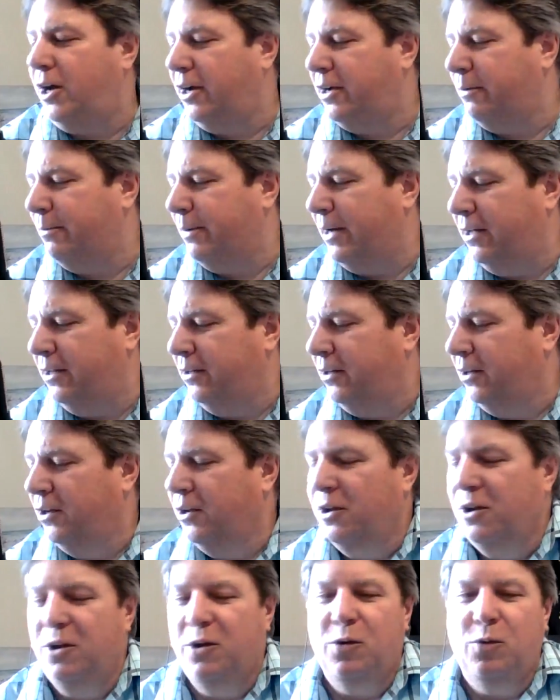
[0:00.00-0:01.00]
talk about
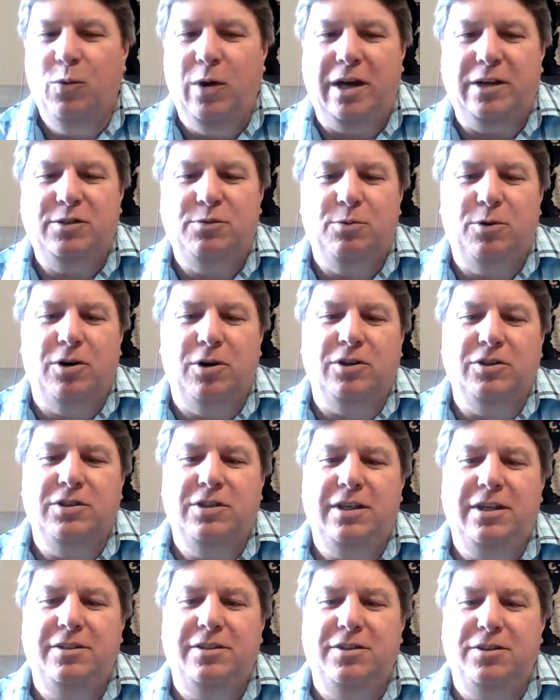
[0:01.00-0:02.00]
WestWorld
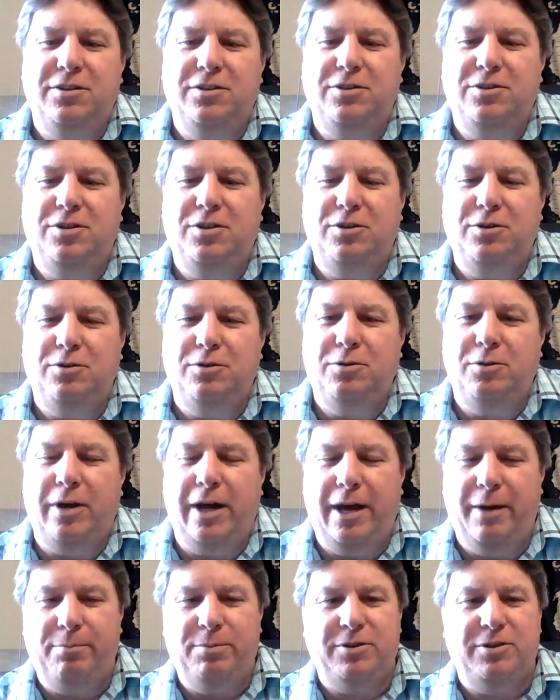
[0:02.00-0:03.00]
Season 2,
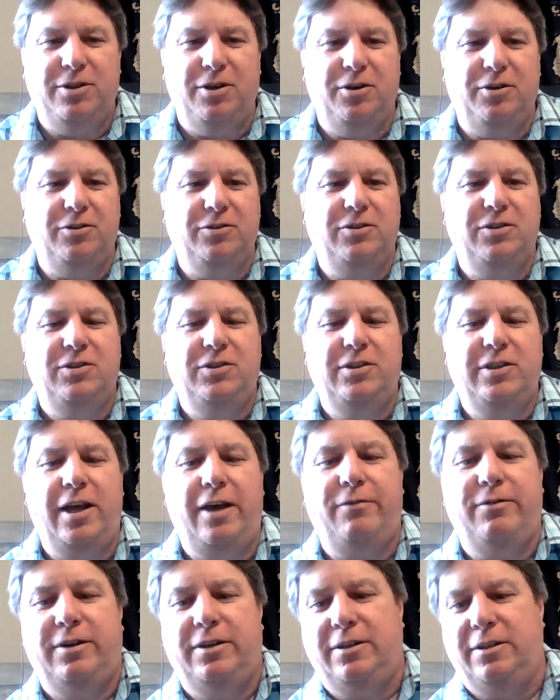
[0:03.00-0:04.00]
Episode
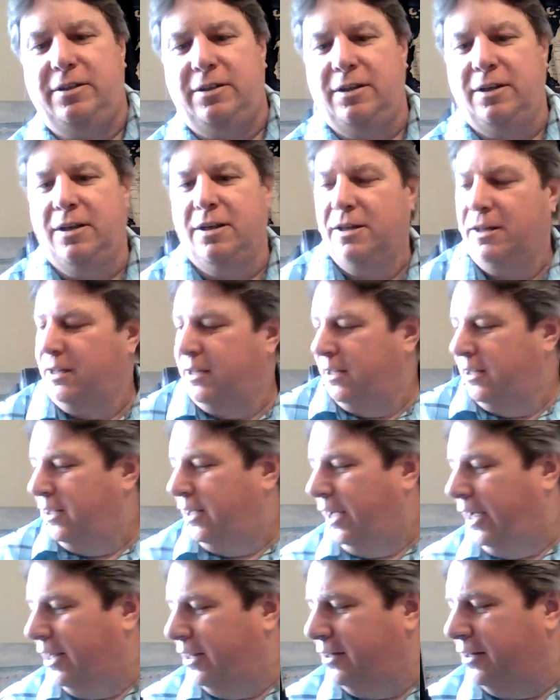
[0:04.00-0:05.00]
7.
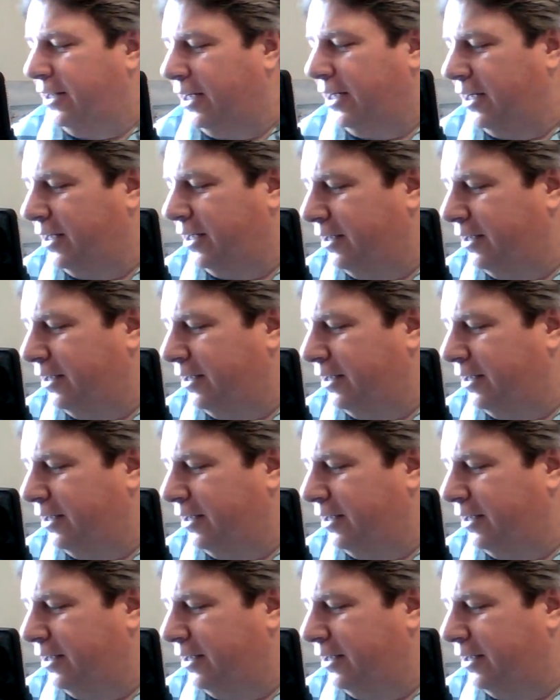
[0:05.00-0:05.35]
And